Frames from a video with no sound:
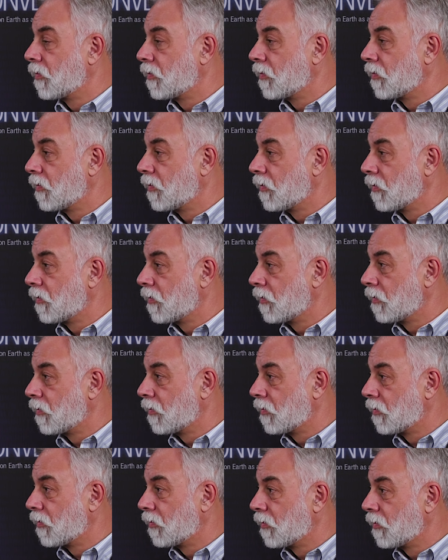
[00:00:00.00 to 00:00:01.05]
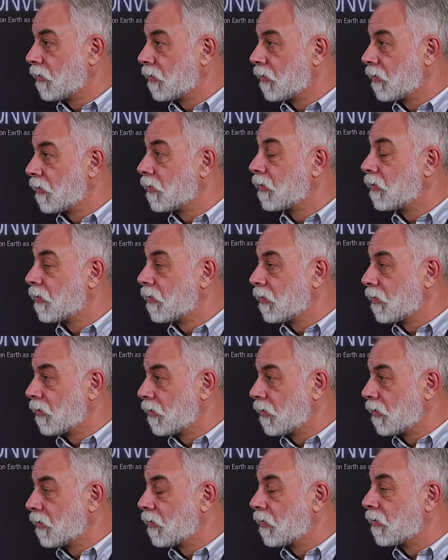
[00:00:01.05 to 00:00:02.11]

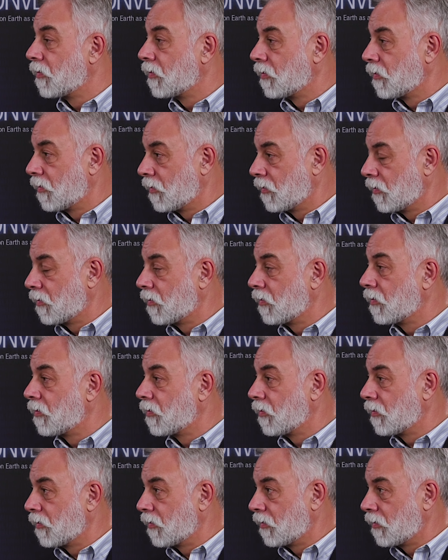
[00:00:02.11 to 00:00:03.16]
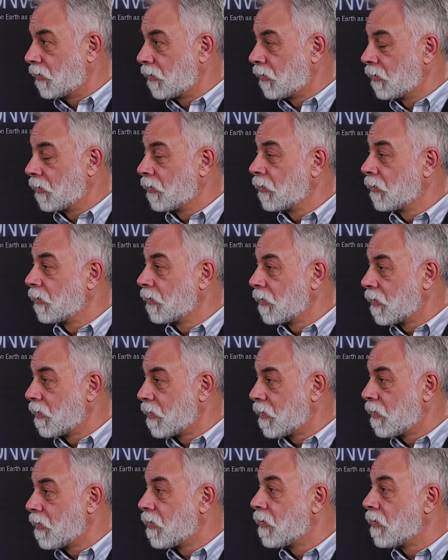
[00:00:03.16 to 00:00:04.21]

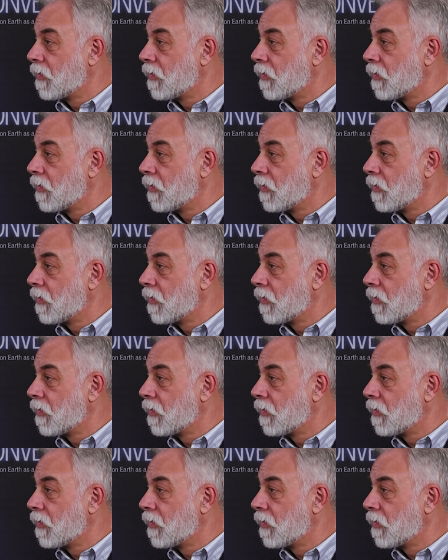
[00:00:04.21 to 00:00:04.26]
[no speech]